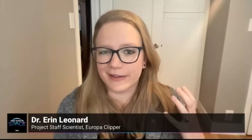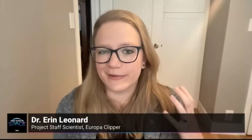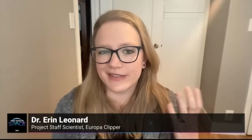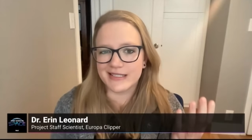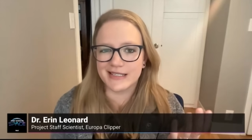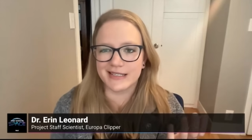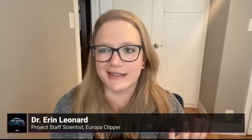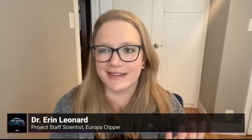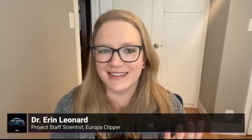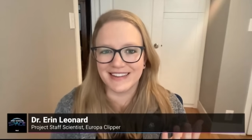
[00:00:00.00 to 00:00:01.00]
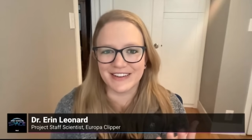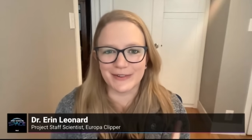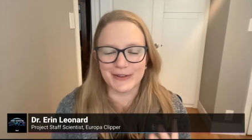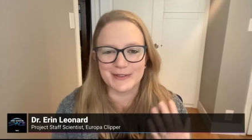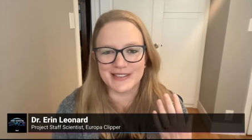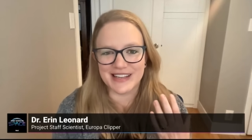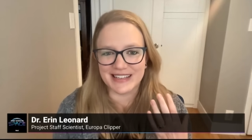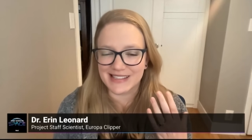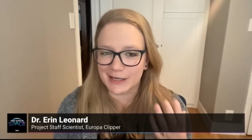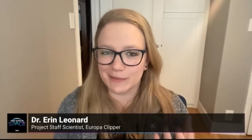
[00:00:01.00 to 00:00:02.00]
the reason, you know, those
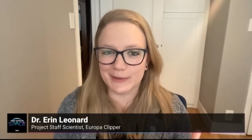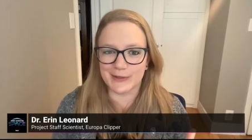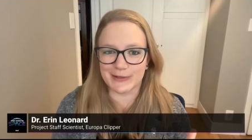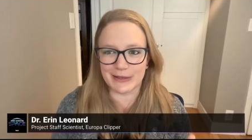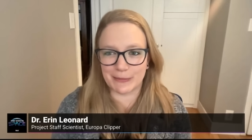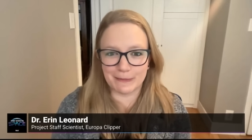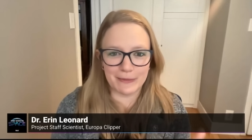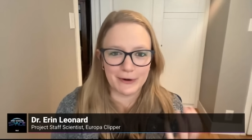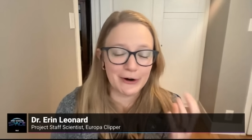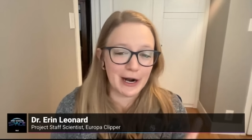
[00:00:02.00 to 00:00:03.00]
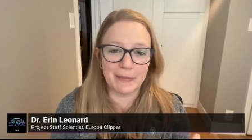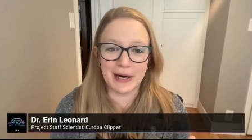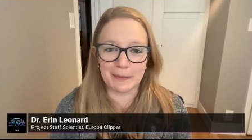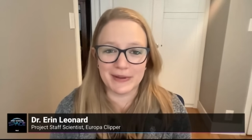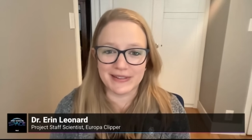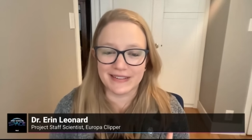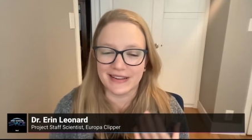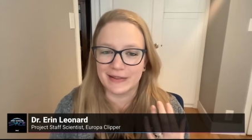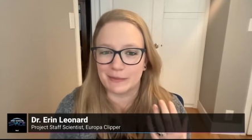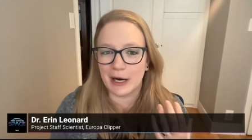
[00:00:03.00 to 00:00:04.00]
examples really crop up
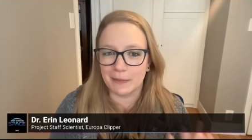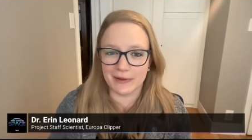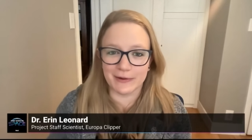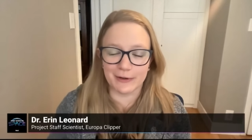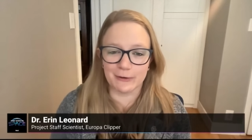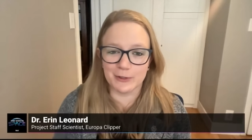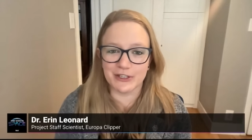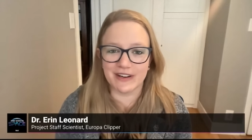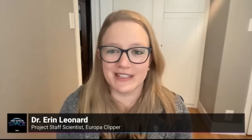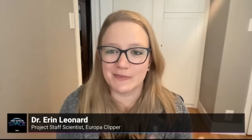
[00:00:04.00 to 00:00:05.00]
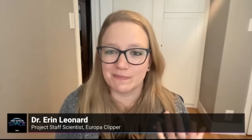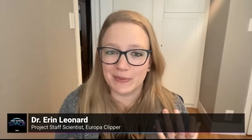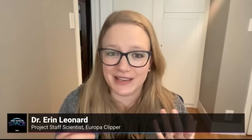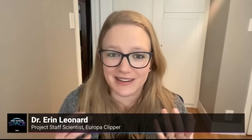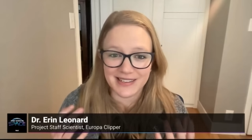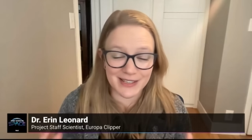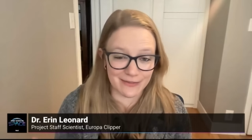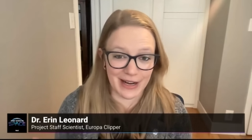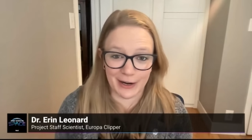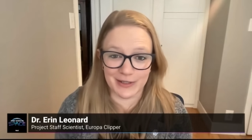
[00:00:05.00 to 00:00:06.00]
in the popular culture, right, is because of
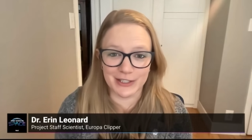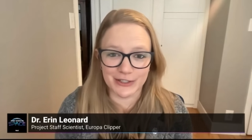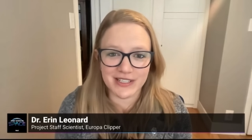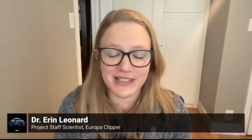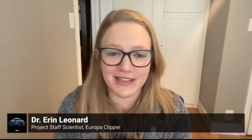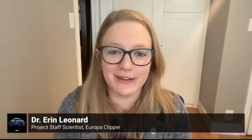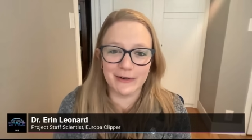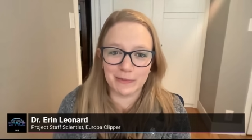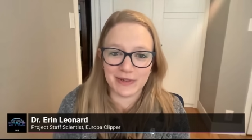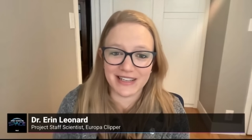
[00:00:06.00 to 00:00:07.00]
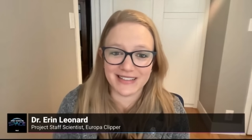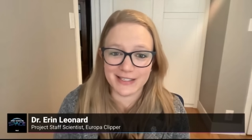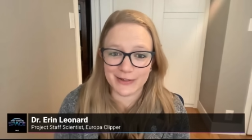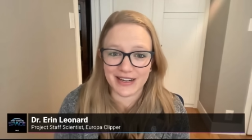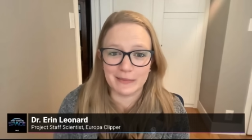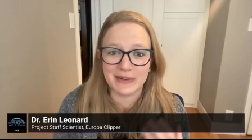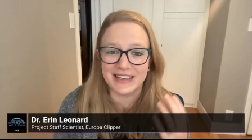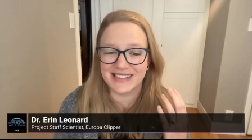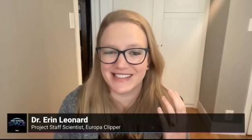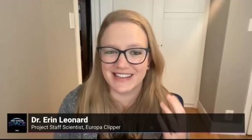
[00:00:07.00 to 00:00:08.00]
how interesting Europa is, right? I mean,
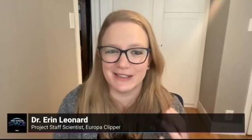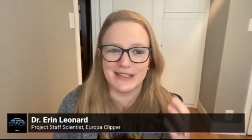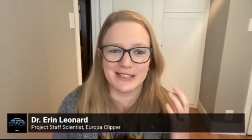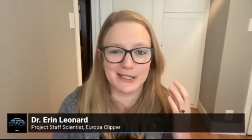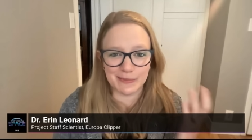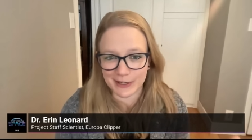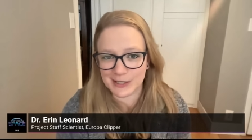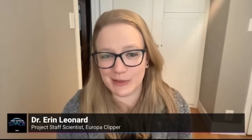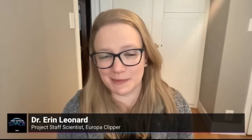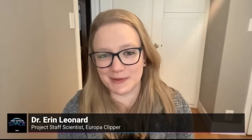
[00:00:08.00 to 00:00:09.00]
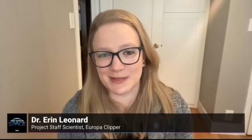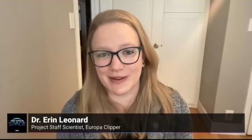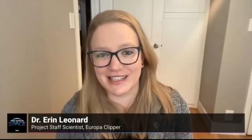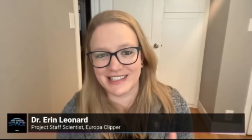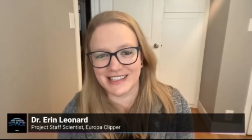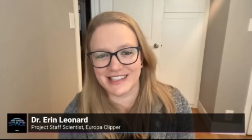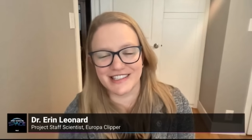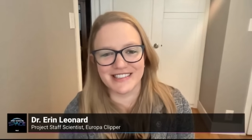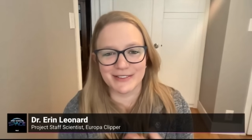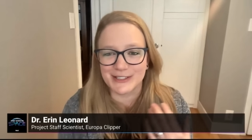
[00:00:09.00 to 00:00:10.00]
it sparks people's
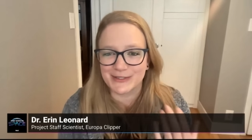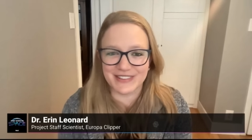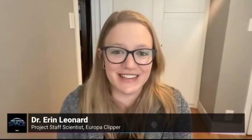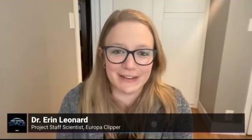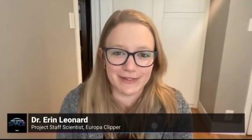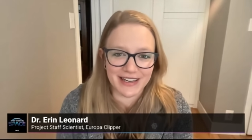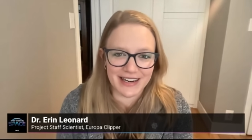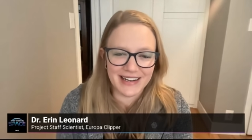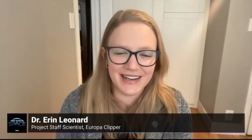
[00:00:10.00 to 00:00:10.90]
imaginations, which is really great.